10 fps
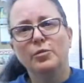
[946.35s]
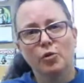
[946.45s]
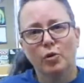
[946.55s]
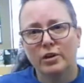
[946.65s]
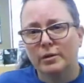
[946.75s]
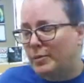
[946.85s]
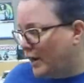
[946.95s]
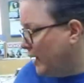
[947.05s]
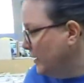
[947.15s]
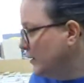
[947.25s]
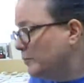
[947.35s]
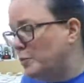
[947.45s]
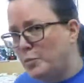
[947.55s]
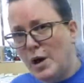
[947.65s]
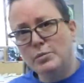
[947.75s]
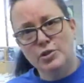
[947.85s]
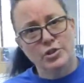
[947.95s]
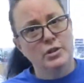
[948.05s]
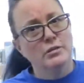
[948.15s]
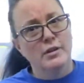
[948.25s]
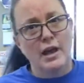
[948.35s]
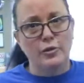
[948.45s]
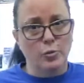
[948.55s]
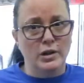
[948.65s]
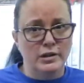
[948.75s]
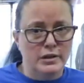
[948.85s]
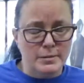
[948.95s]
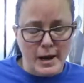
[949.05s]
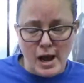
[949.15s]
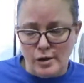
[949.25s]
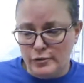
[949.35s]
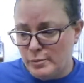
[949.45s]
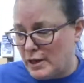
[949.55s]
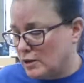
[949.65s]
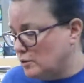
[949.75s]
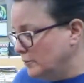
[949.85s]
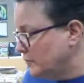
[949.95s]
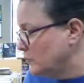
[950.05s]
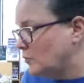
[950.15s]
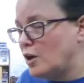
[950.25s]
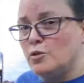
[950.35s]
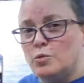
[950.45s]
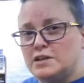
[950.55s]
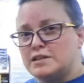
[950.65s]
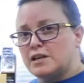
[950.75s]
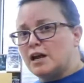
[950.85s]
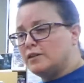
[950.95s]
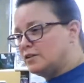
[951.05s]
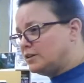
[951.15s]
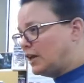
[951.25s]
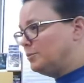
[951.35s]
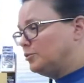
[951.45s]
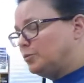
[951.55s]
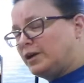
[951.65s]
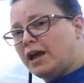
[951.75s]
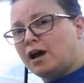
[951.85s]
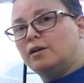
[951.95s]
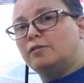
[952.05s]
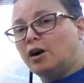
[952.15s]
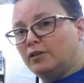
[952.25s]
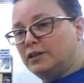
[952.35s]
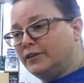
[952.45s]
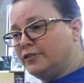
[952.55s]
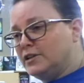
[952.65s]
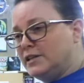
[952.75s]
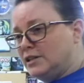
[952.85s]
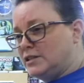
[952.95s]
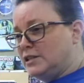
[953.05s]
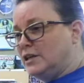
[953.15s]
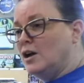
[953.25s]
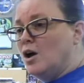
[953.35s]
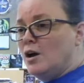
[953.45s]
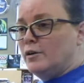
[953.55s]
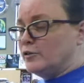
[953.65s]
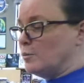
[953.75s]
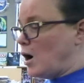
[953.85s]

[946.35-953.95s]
sorted by publisher as well as by alphabetical. On the one side of the tables we have all the different DC, from